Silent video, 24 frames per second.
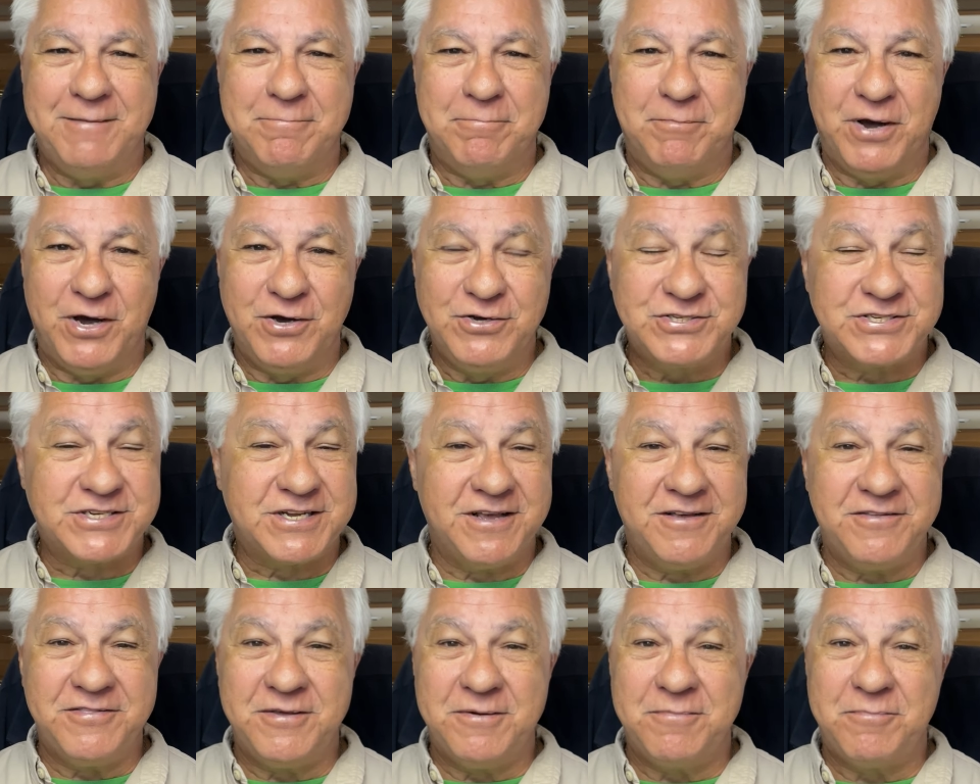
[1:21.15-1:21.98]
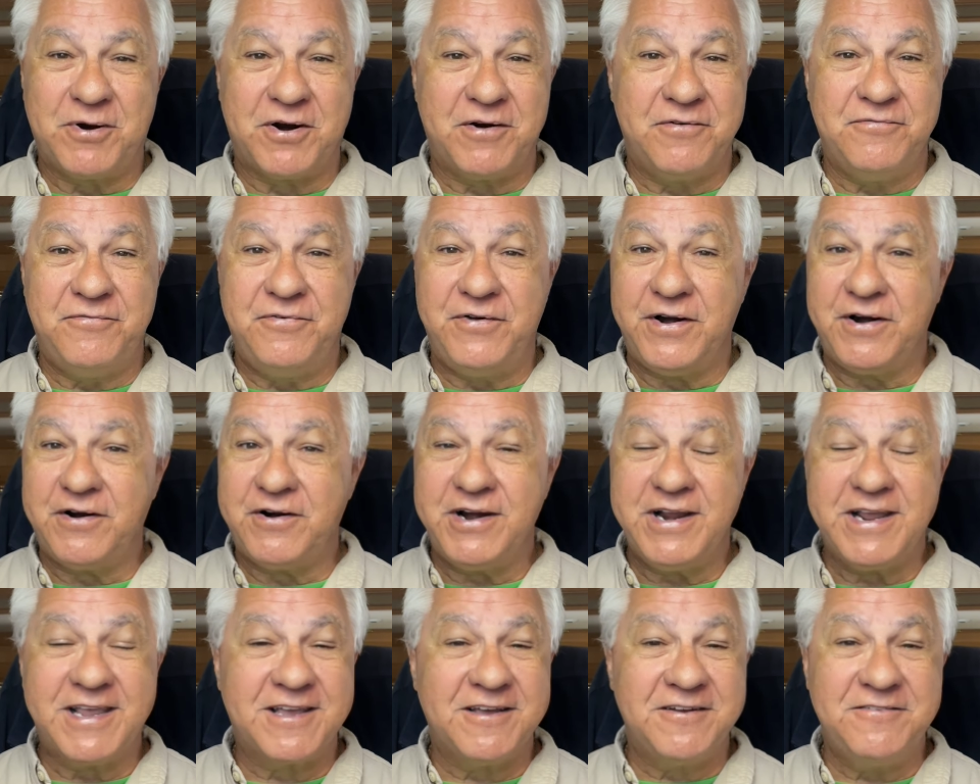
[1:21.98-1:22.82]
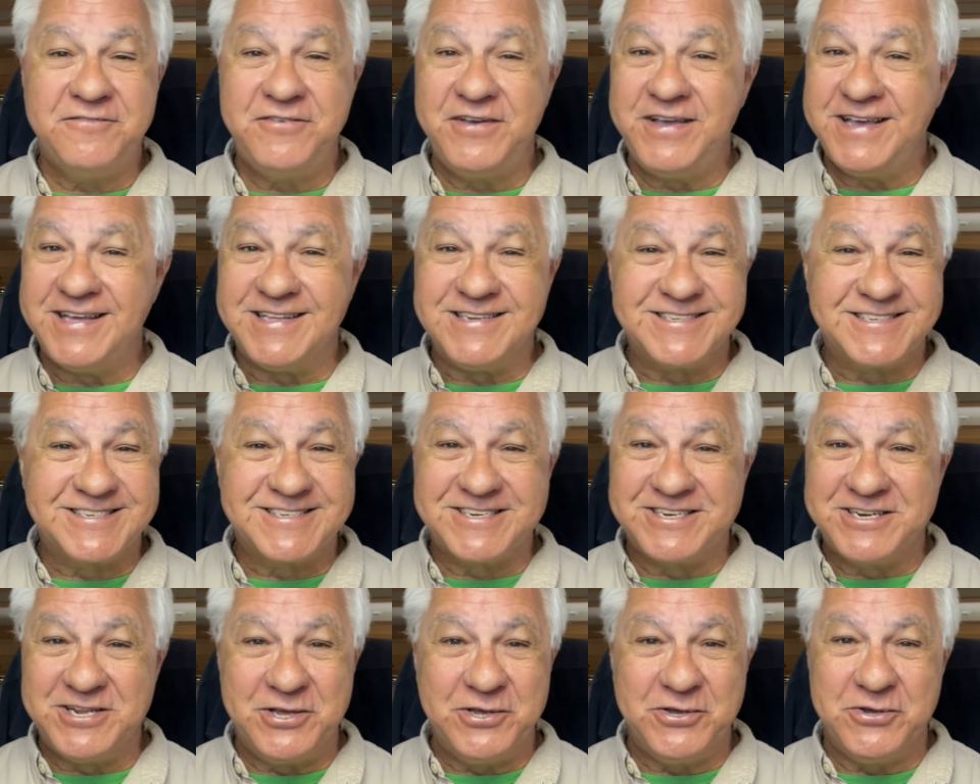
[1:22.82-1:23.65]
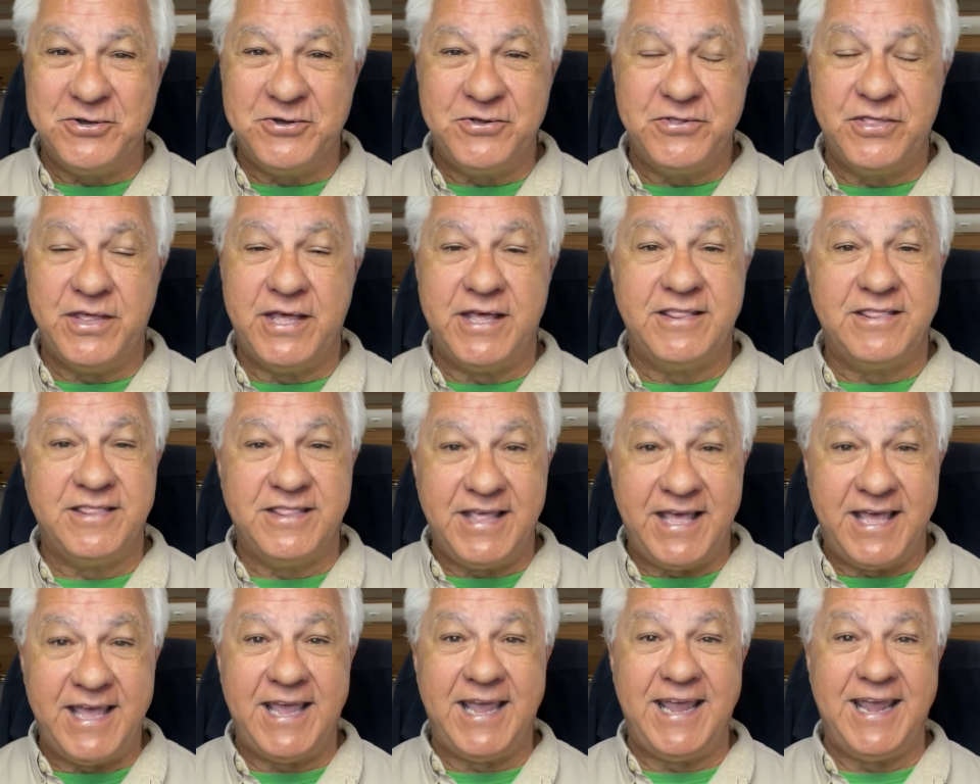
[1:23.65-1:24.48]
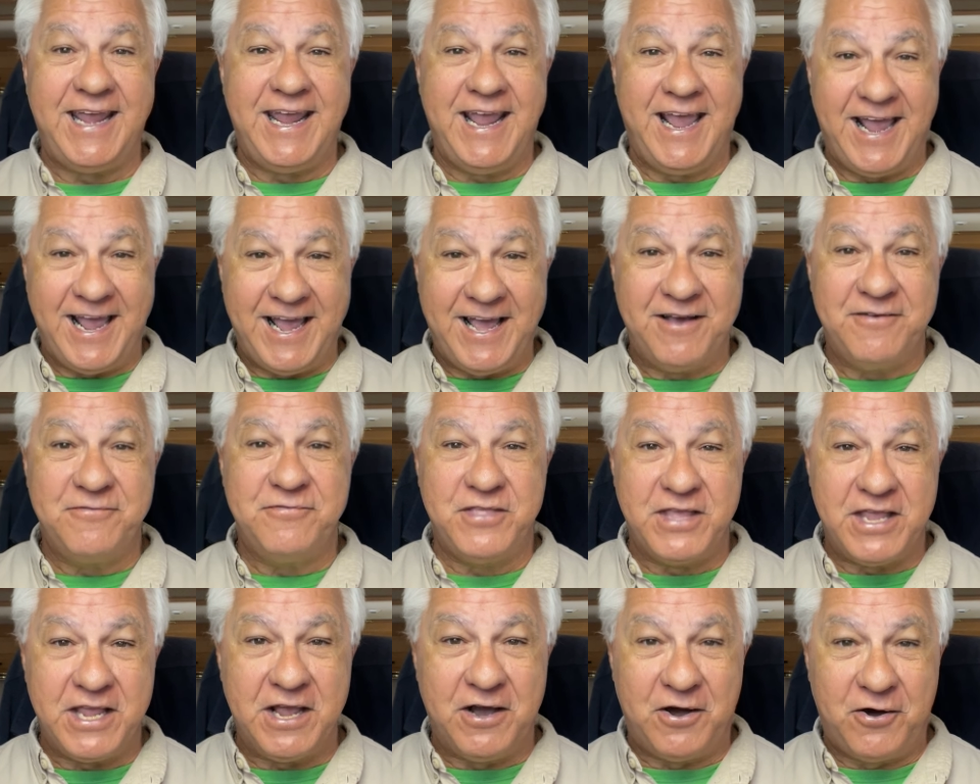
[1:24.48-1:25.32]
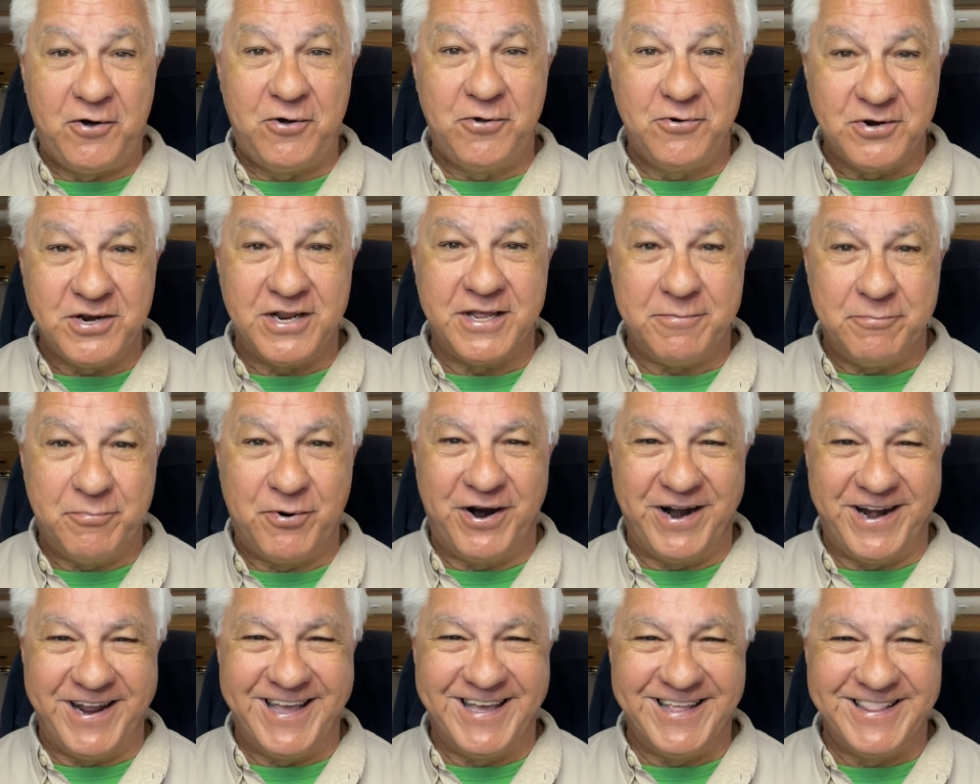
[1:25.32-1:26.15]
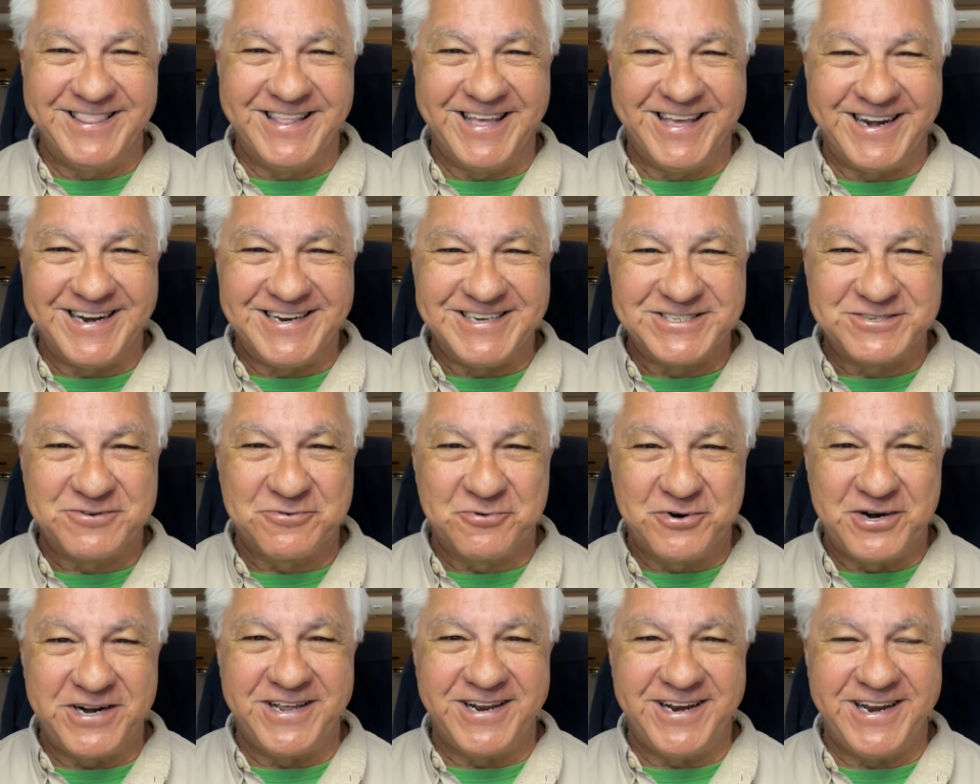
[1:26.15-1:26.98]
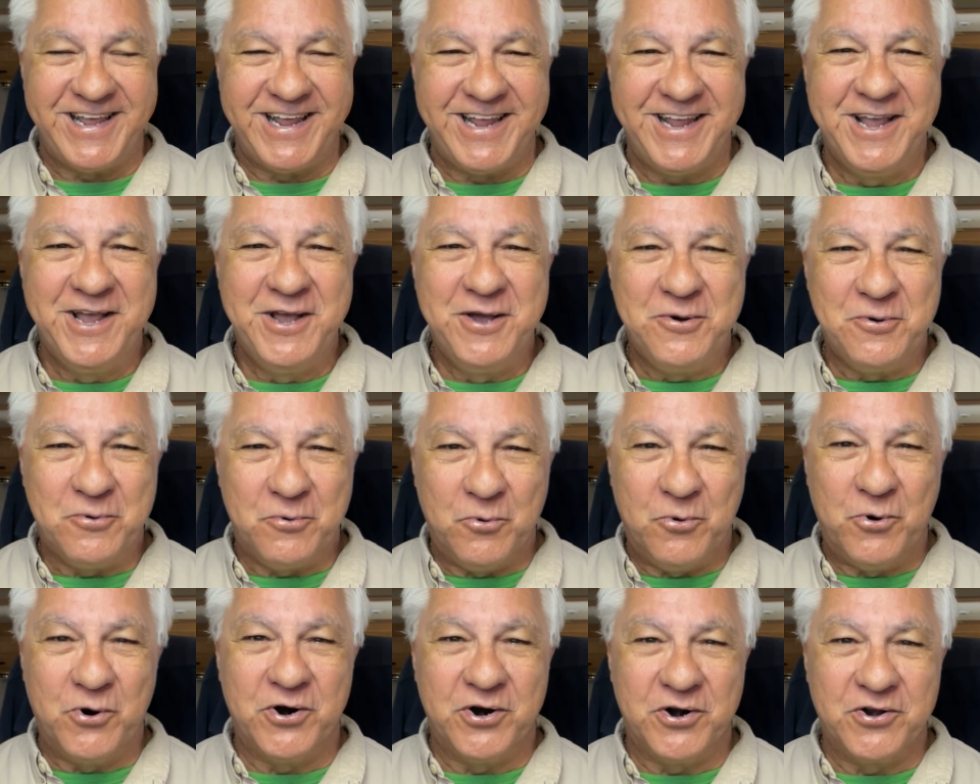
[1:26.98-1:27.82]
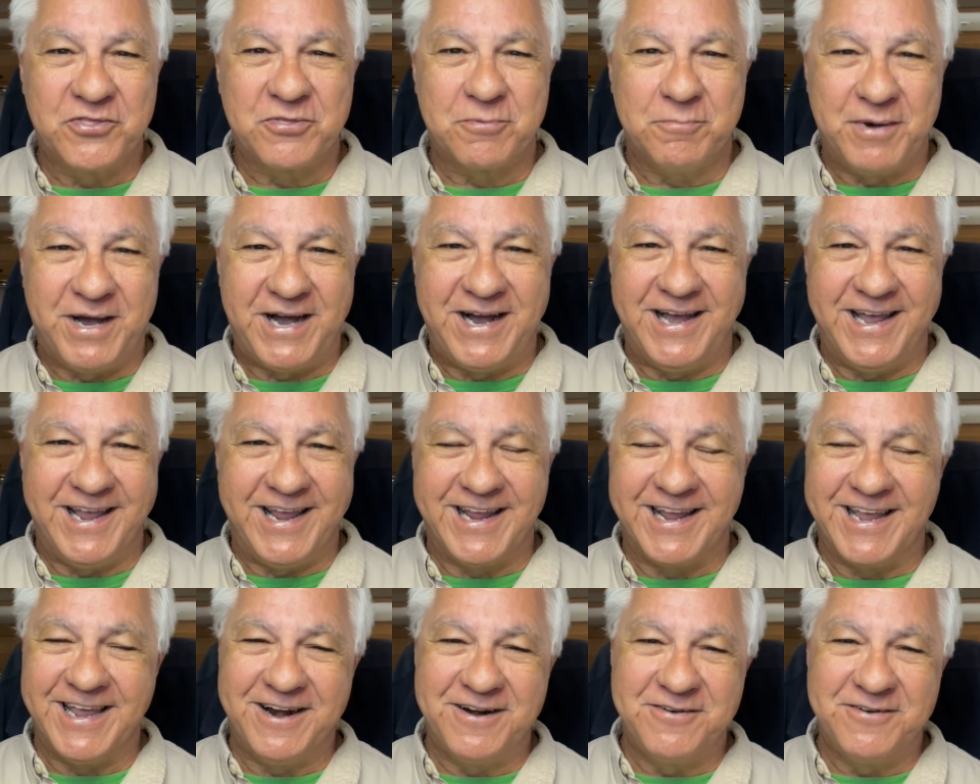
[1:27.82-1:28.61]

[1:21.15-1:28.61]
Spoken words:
Most of them are very convinced, too, that they have the only brand that is really worth buying.